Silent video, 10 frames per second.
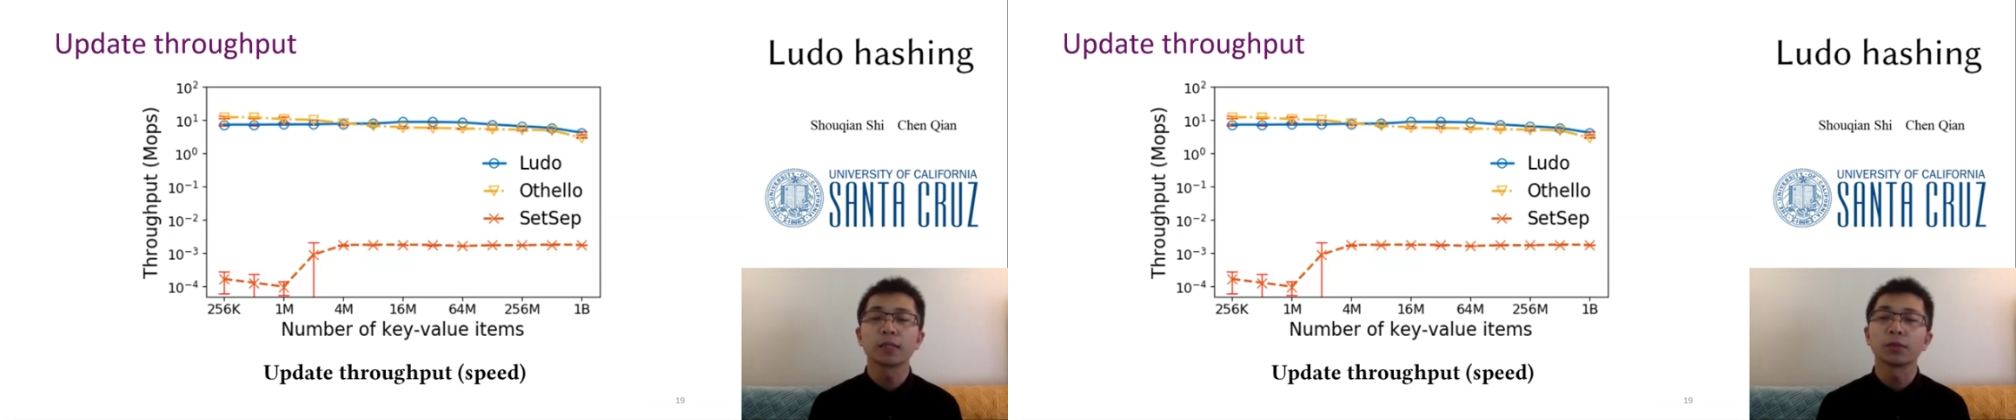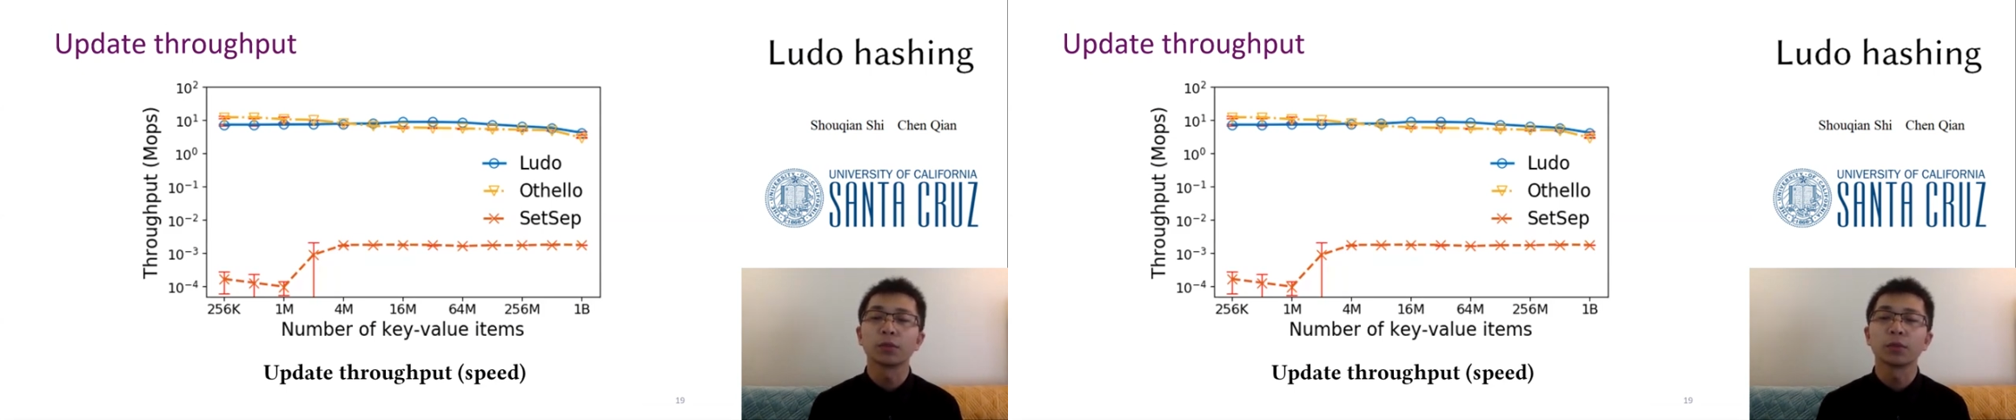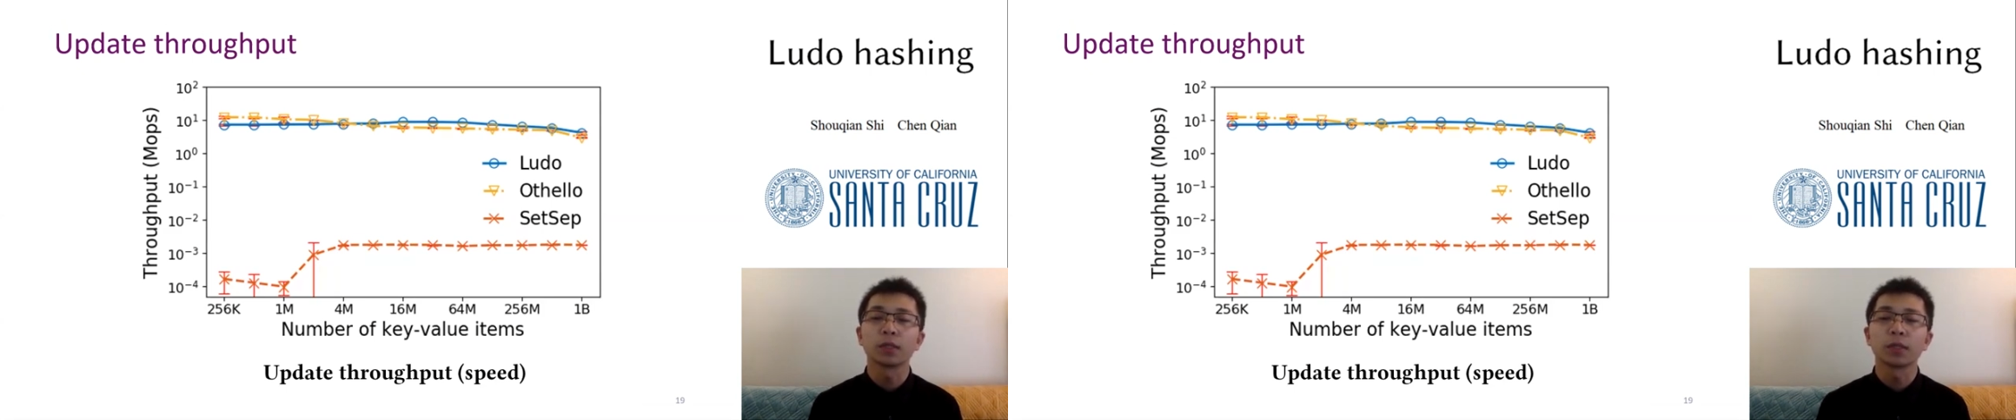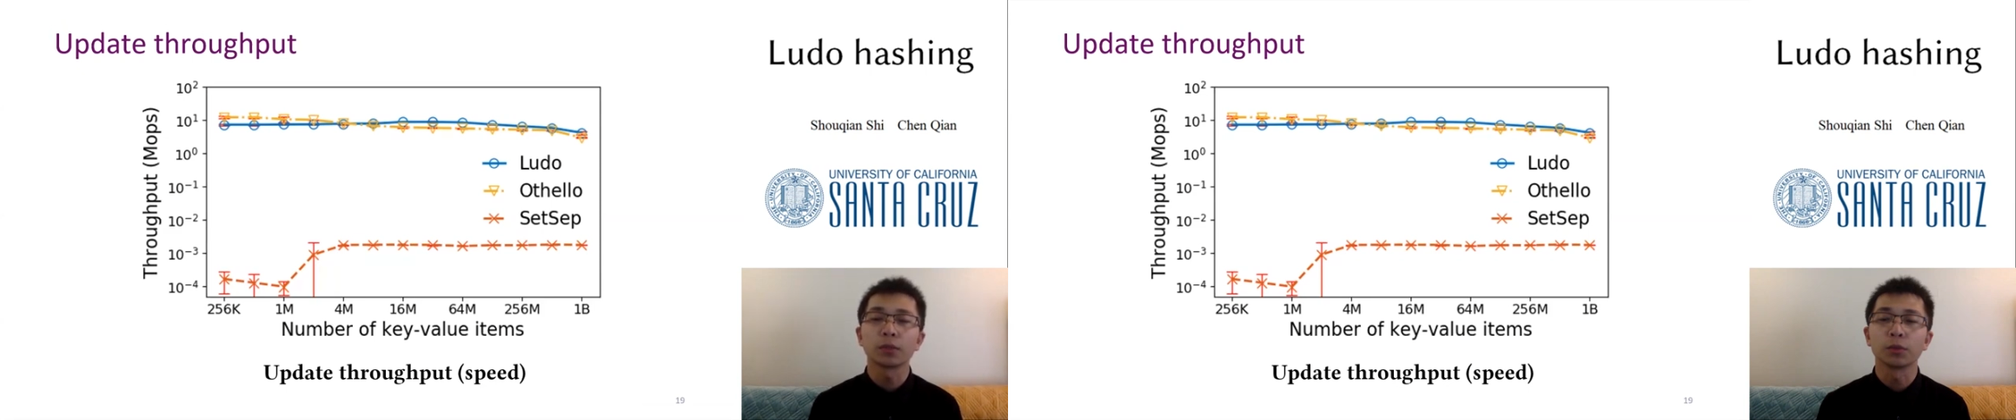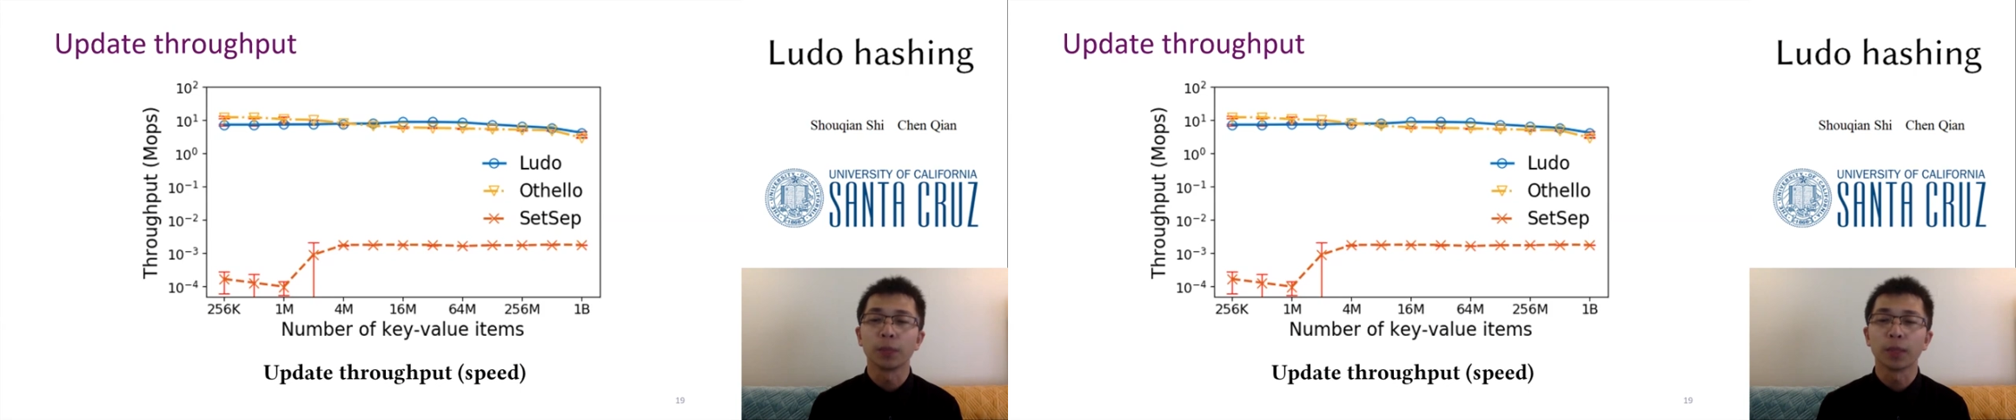to
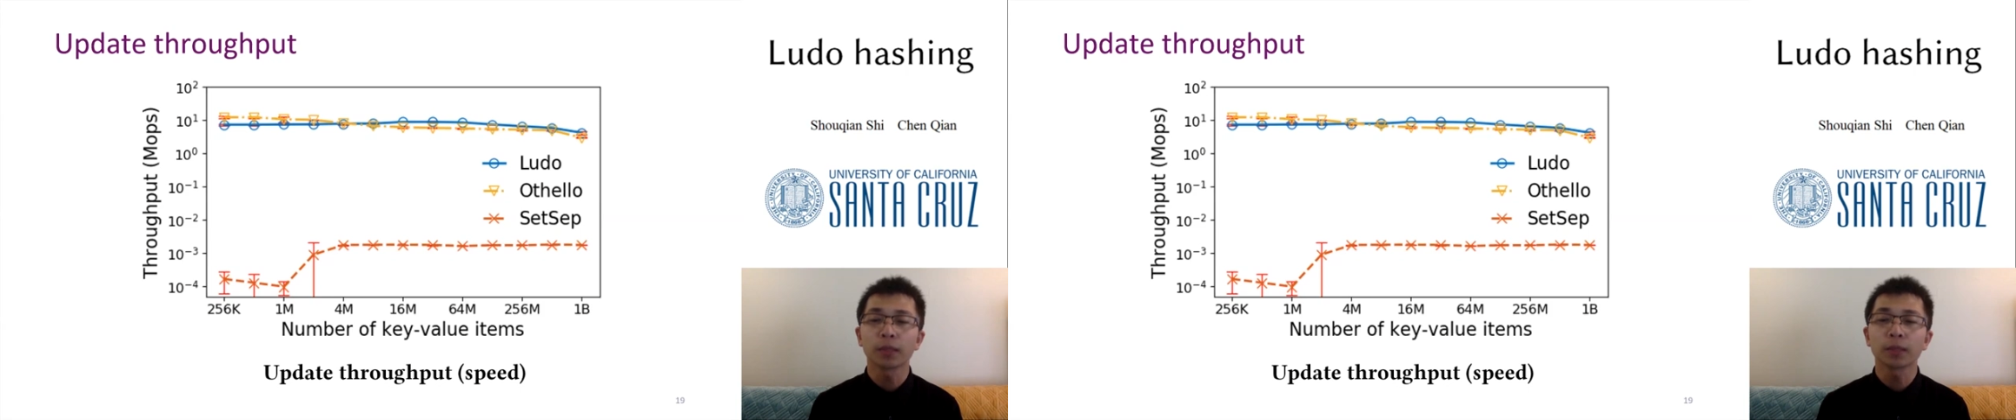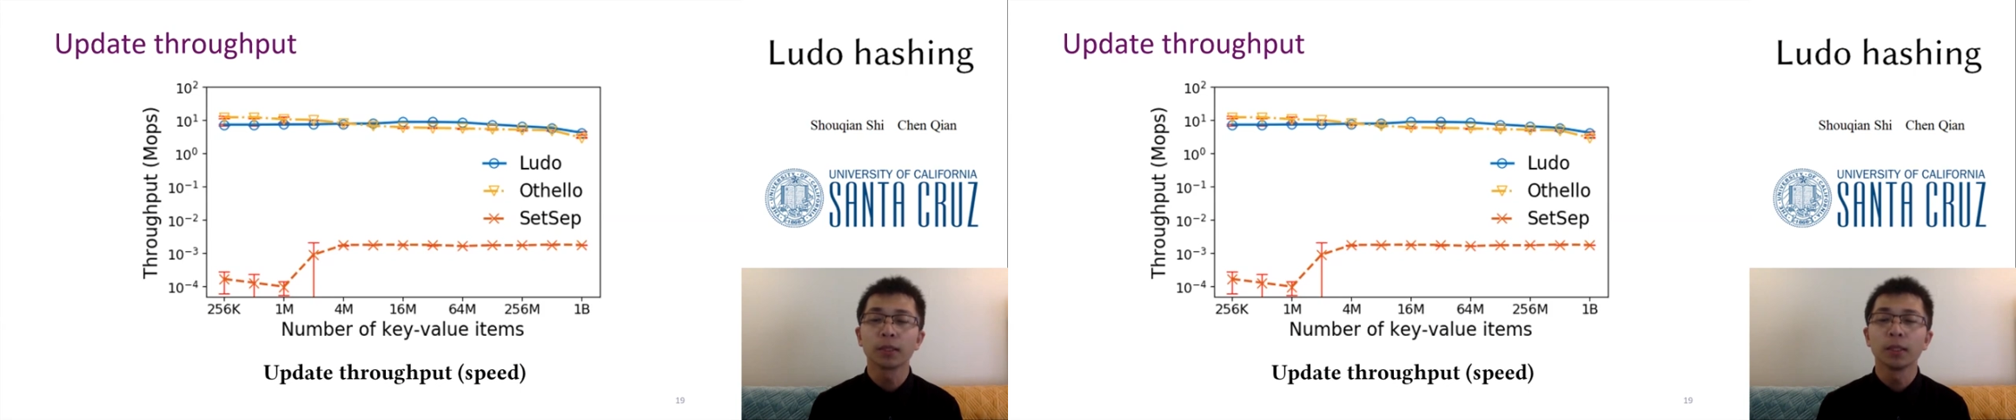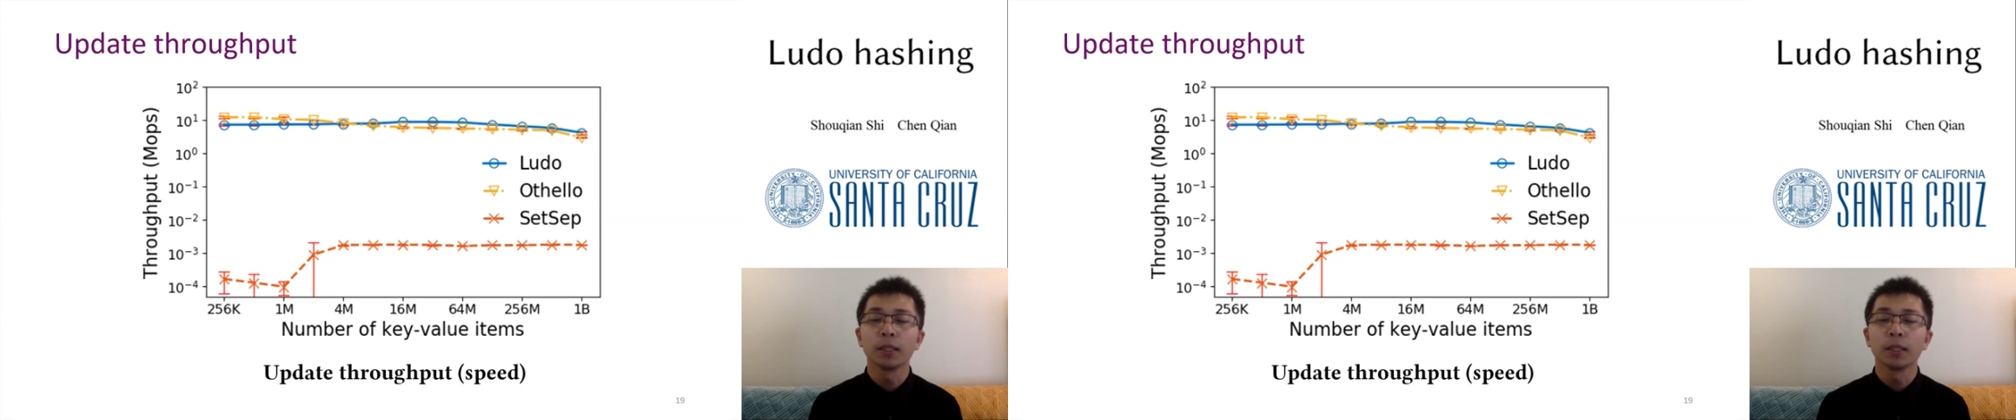32 bits